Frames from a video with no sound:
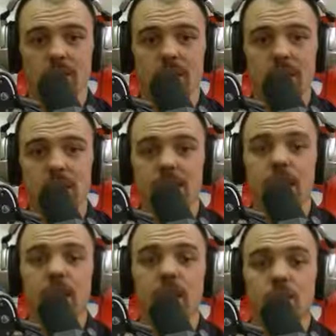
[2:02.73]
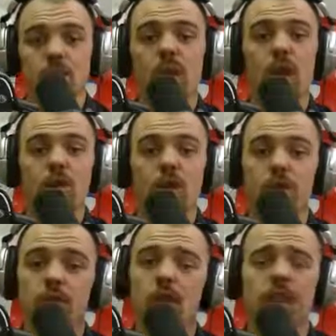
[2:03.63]
expenses. Because we all know
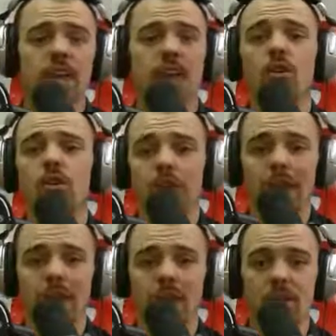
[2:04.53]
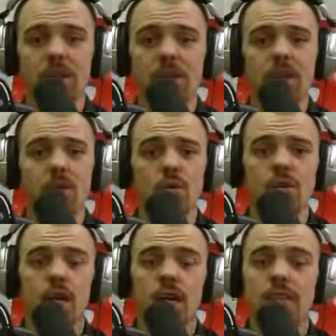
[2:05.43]
if you have an elder parent, some of
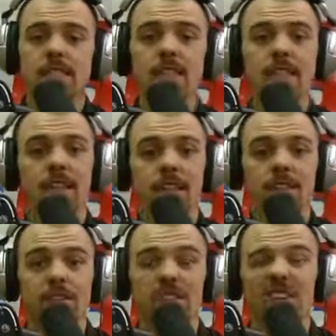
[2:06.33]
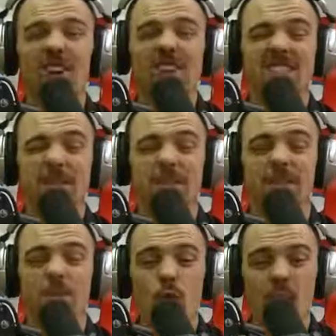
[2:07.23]
those assisted livings can cost up to
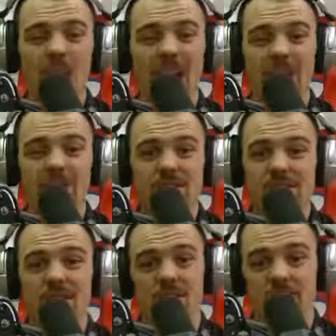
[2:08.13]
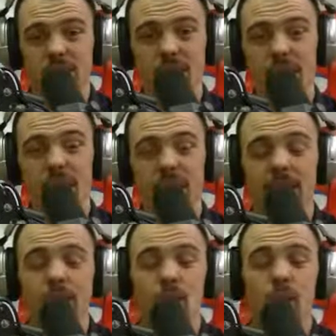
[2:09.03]
$4,000 a month,
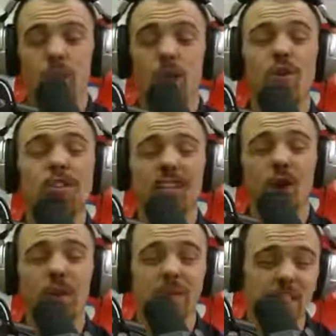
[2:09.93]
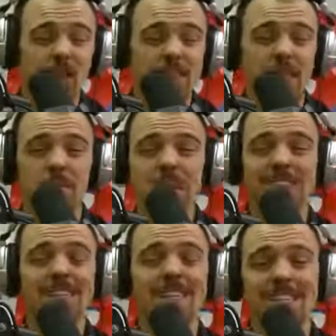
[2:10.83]
or nursing home can cost up to
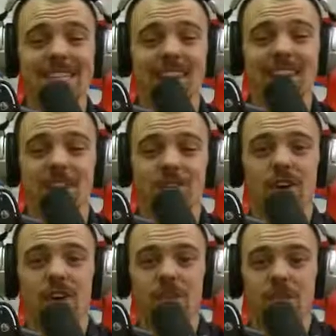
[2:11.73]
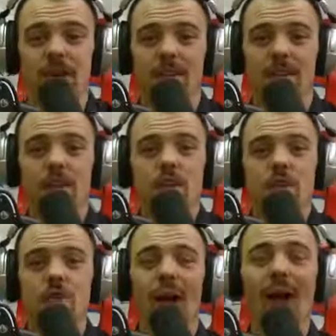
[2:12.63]
$6,900 a month.
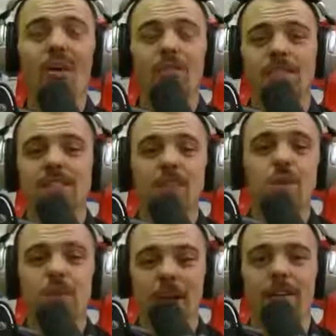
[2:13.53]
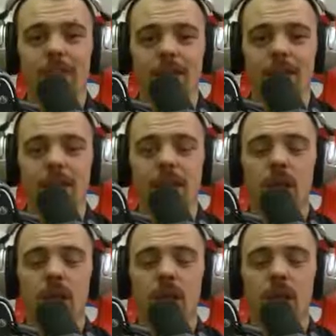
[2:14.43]
So how does someone pay for that?